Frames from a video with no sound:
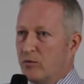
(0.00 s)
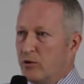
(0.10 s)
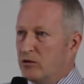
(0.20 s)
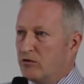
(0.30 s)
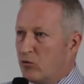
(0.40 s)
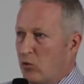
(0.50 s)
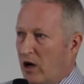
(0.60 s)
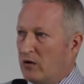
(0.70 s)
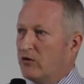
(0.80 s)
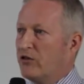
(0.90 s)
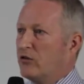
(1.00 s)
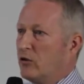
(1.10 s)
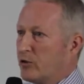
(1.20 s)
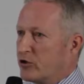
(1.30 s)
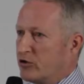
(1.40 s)
pool of wealth and
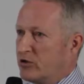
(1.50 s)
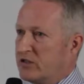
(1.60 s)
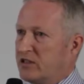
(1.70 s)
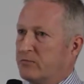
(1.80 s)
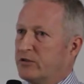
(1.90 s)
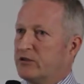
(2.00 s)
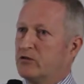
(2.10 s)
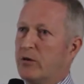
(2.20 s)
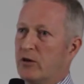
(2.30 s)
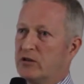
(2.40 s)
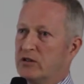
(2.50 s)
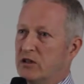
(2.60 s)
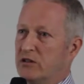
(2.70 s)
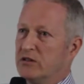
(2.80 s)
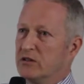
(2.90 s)
opportunity and political power to
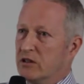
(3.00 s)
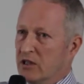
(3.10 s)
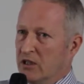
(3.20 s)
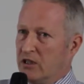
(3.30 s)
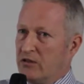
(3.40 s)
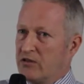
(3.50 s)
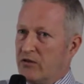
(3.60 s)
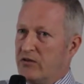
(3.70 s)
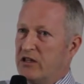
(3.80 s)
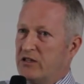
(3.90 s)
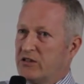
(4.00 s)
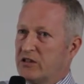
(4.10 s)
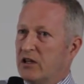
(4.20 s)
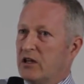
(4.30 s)
London and the South East